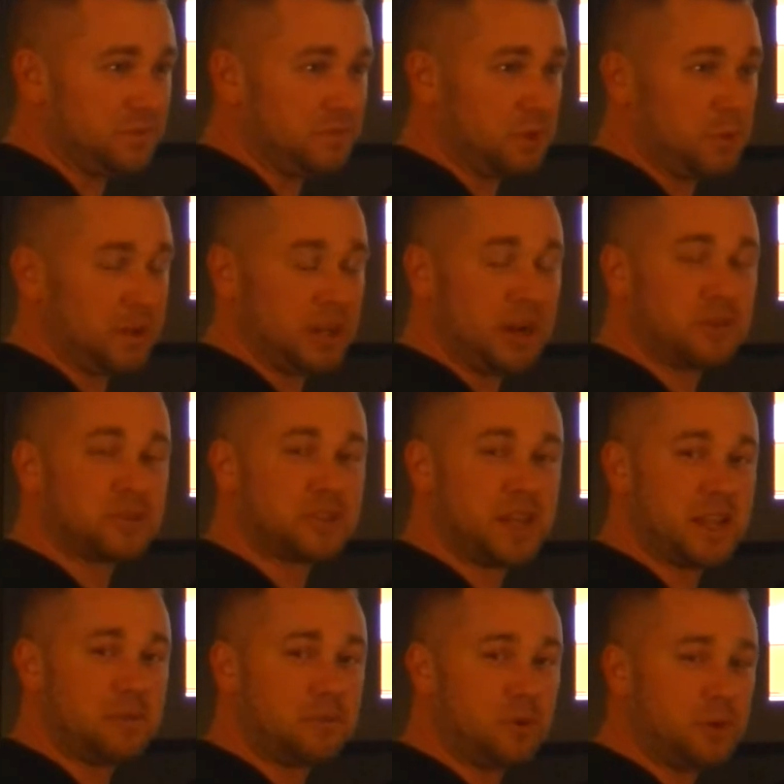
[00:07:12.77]
from a cost
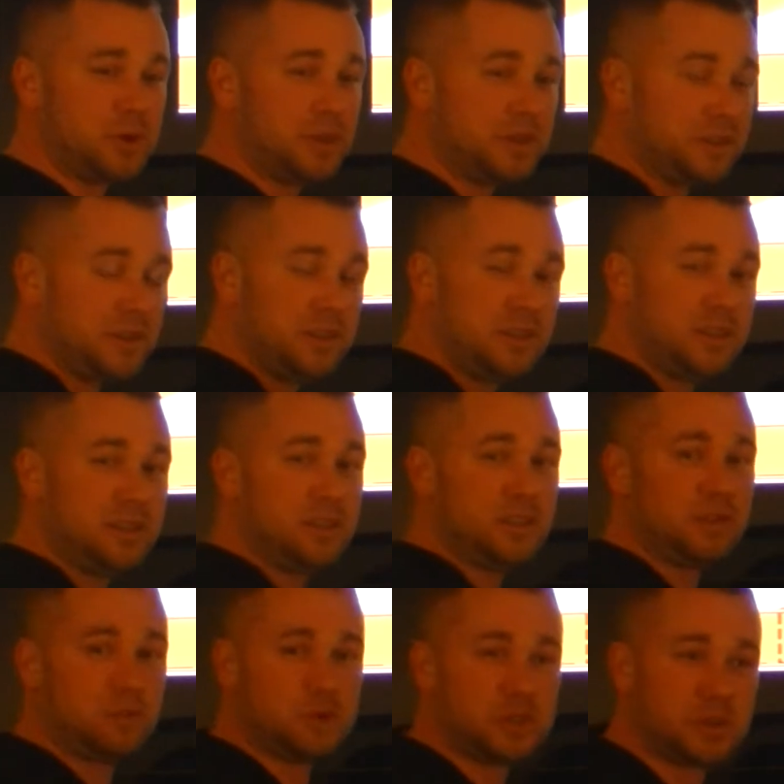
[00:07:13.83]
standpoint,
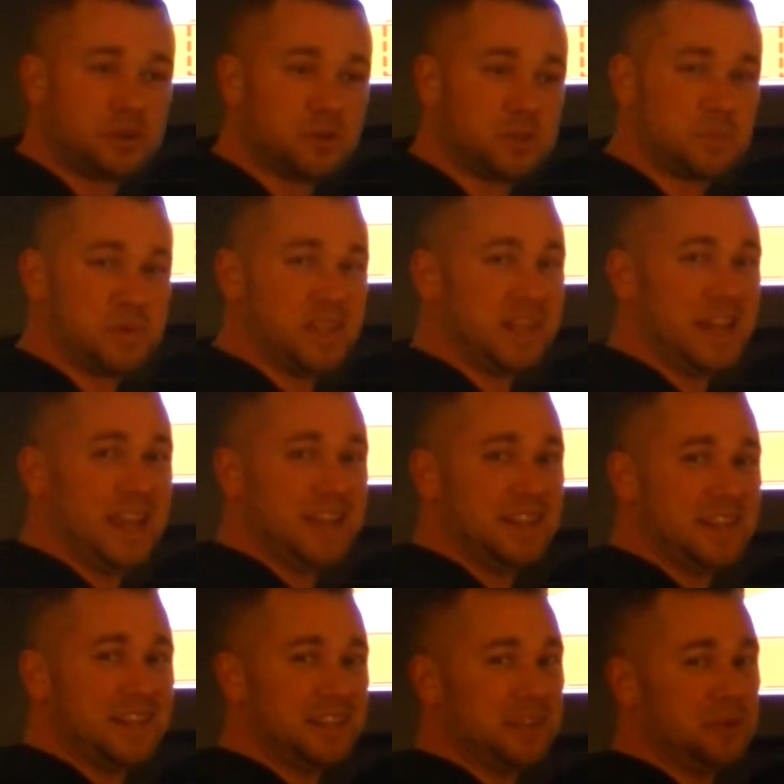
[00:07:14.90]
what you're going to spend adding
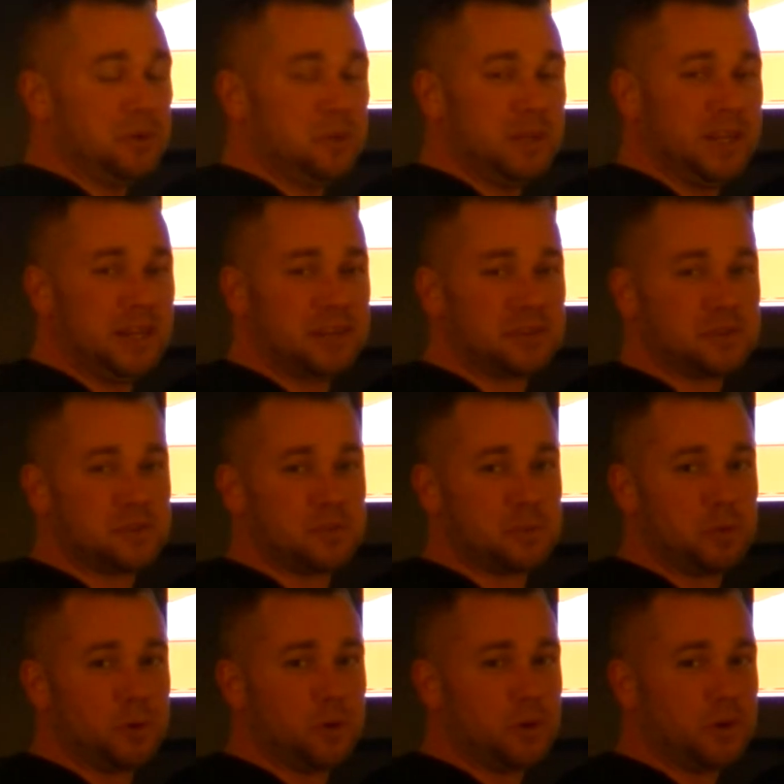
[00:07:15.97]
that little bit extra
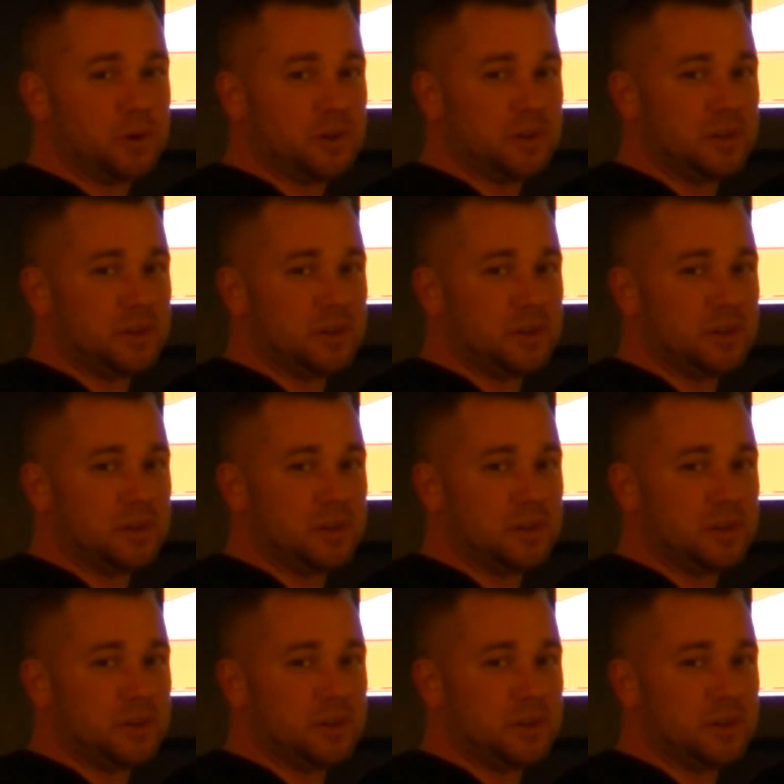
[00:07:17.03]
support